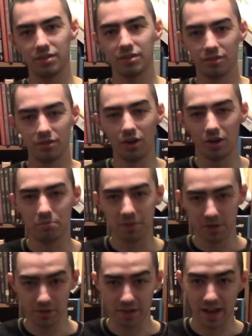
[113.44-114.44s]

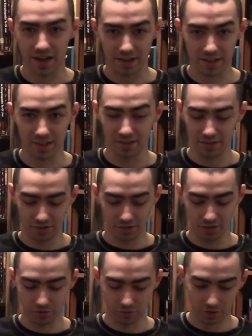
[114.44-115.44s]
Longbeard axe, as it's
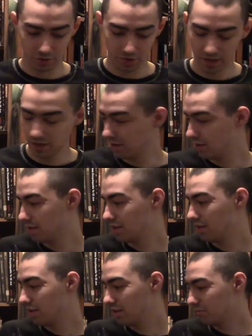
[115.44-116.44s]
also known as,
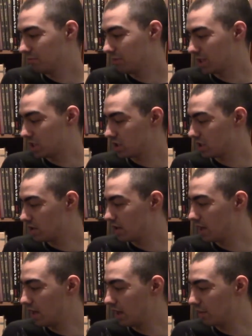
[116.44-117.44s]
which,
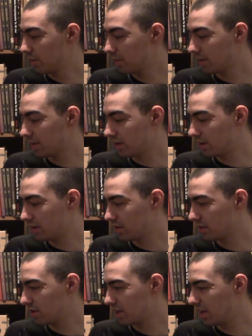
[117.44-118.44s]
I want to put this out
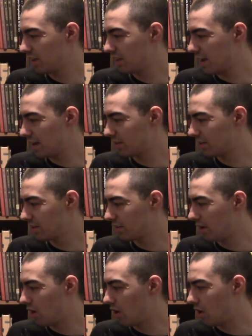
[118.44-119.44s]
here, these axes
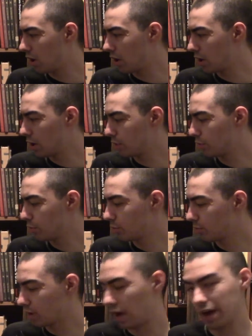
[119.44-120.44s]
are
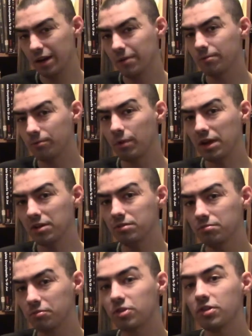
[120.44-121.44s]
kind of,
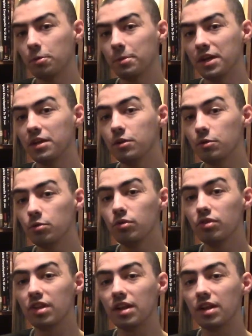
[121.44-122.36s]
well, still being used in